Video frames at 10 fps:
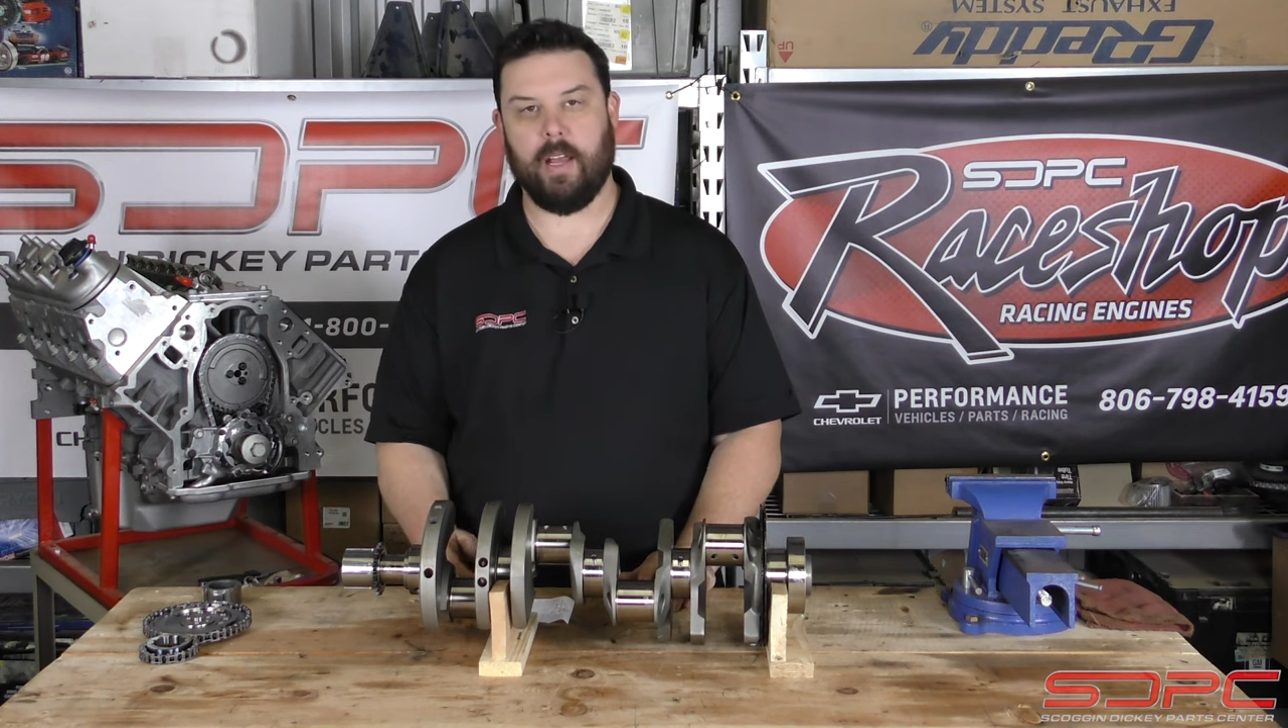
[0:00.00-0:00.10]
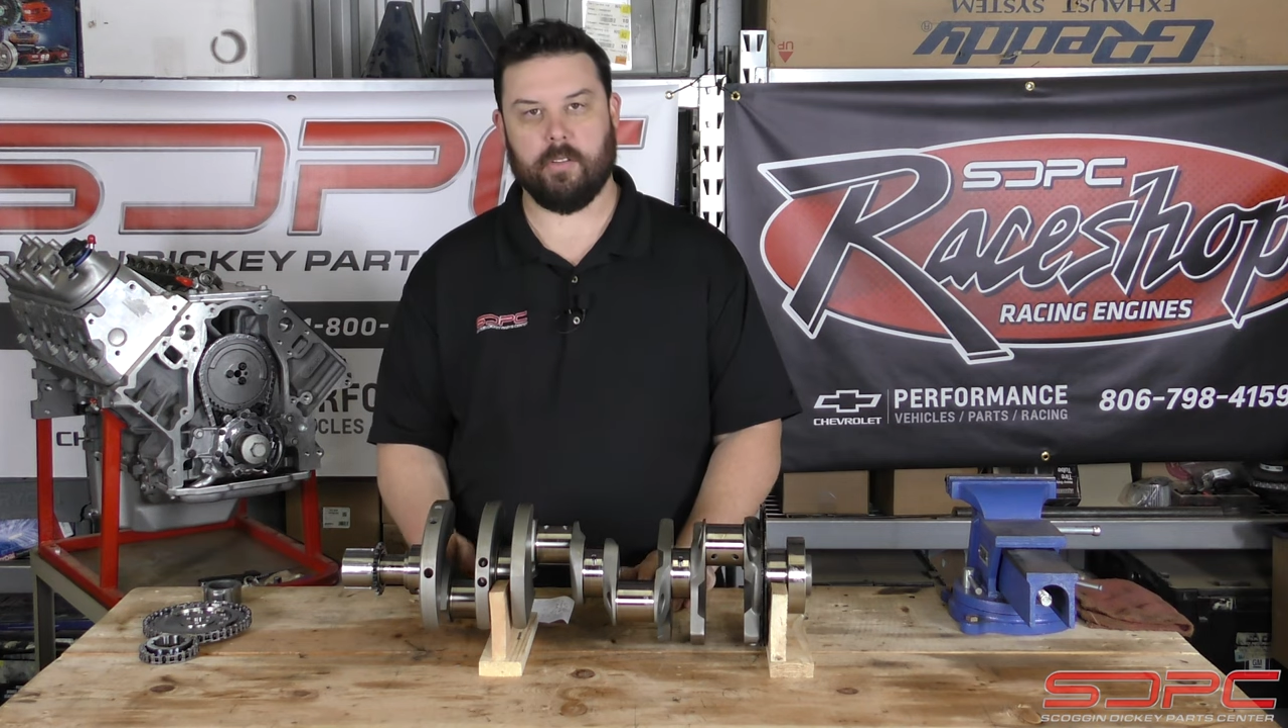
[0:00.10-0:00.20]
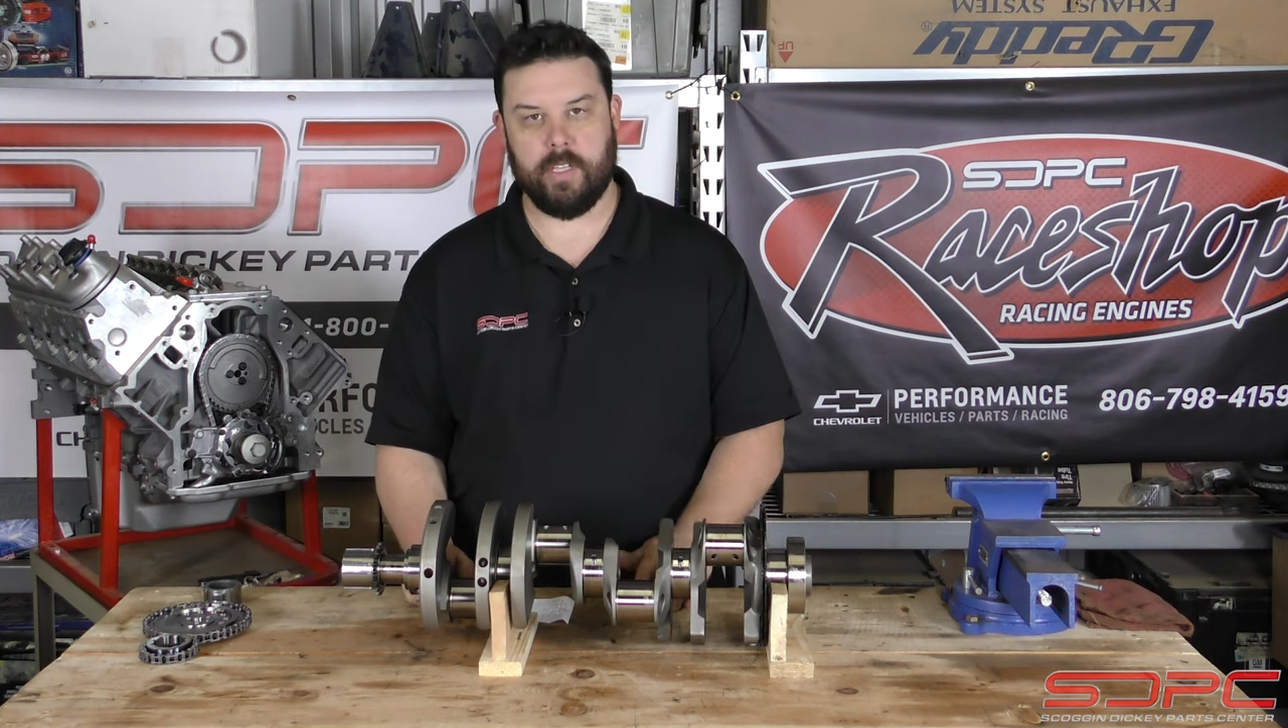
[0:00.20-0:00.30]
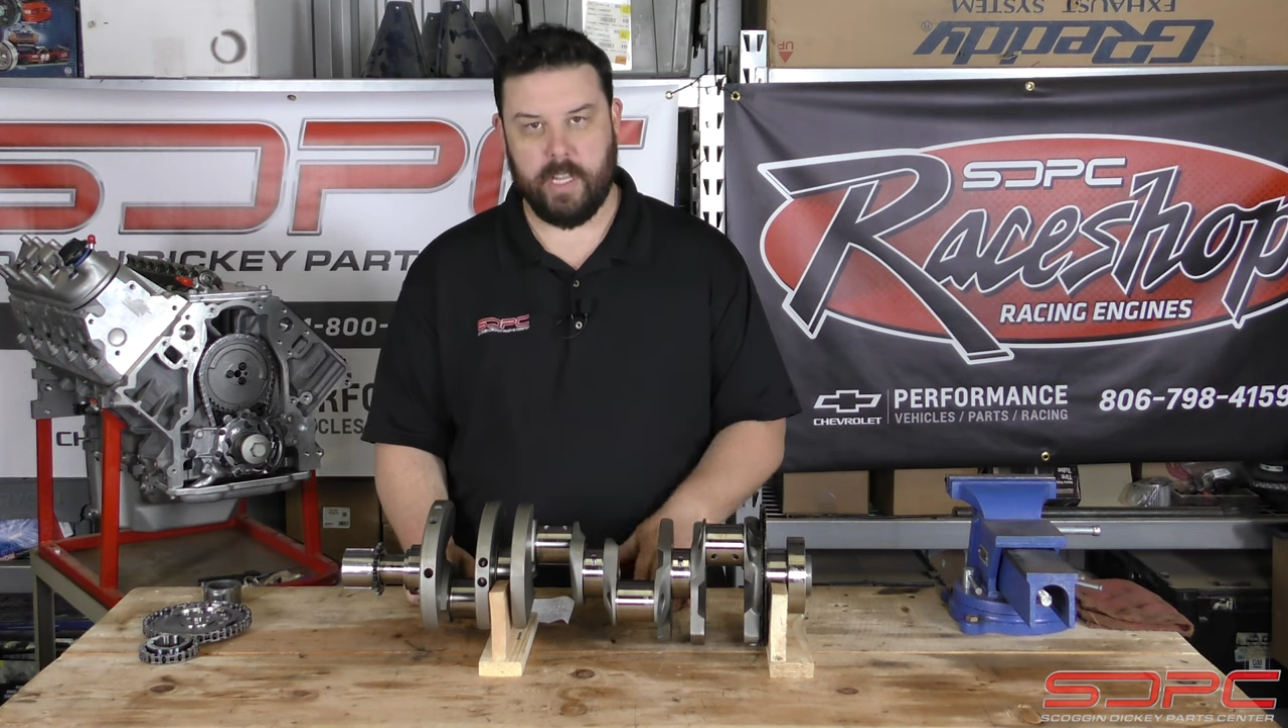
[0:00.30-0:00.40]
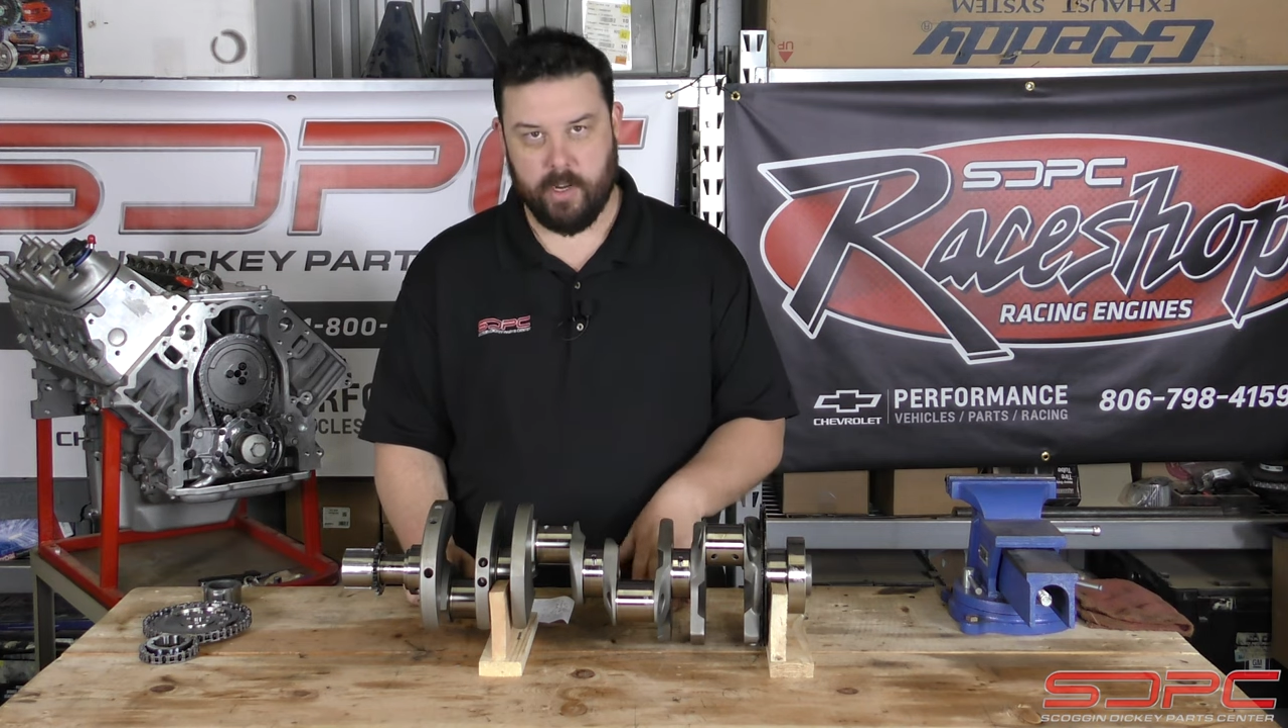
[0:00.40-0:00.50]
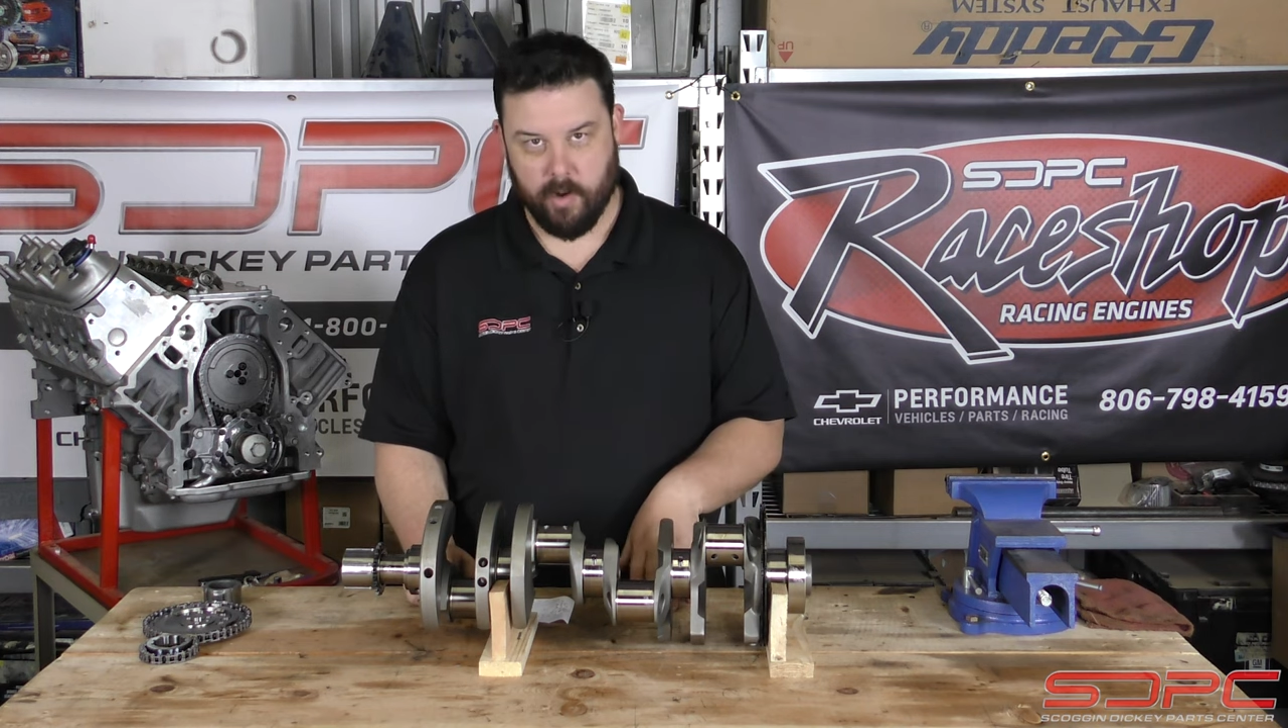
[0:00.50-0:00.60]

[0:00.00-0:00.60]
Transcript: LT